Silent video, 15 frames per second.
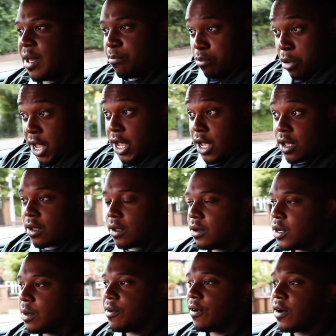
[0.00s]
big,
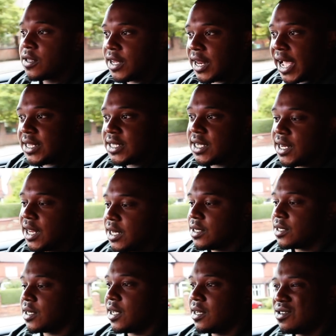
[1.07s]
don't get me wrong, the
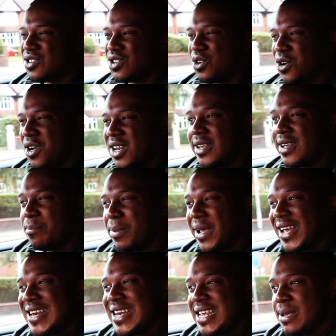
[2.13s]
19-inch, they just look a little bit
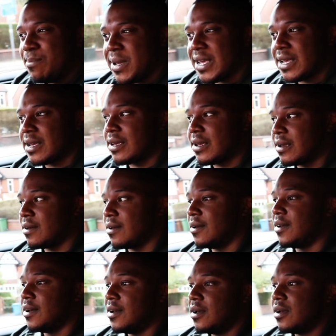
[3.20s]
anemic.
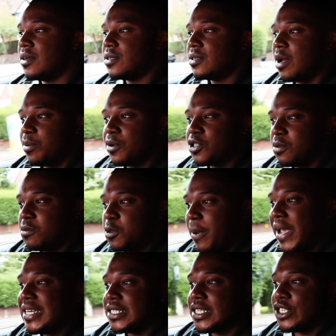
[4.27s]
So I put some
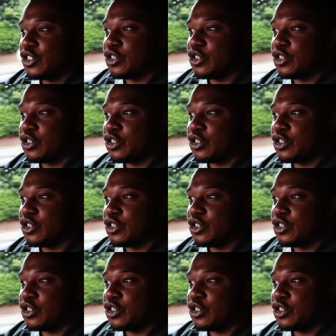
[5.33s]
spacers